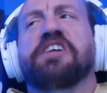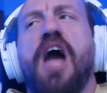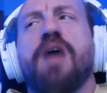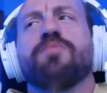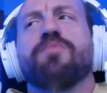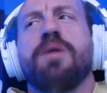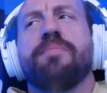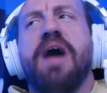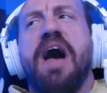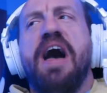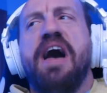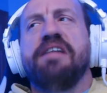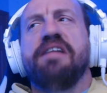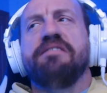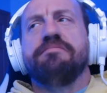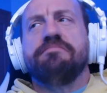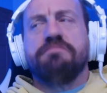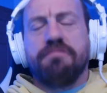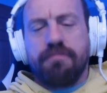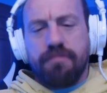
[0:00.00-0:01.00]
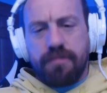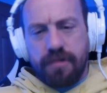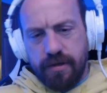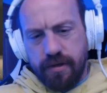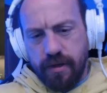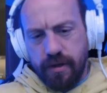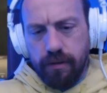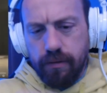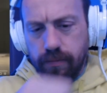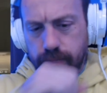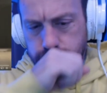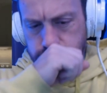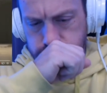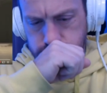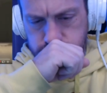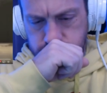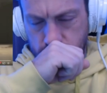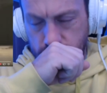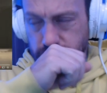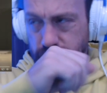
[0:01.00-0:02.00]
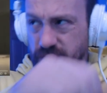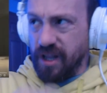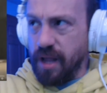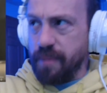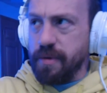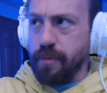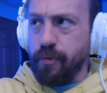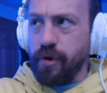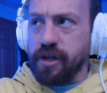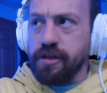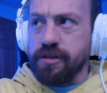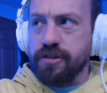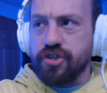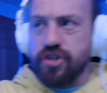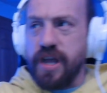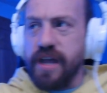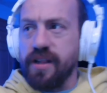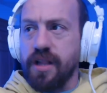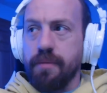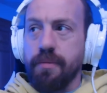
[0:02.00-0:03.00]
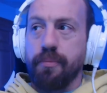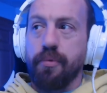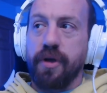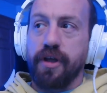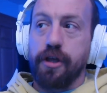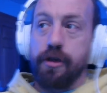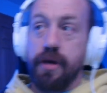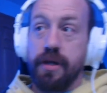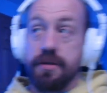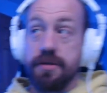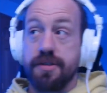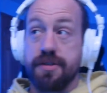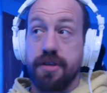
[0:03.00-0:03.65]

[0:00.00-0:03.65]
Cameraman, cameraman. here. Let me bring you in, chat. Let me bring you in.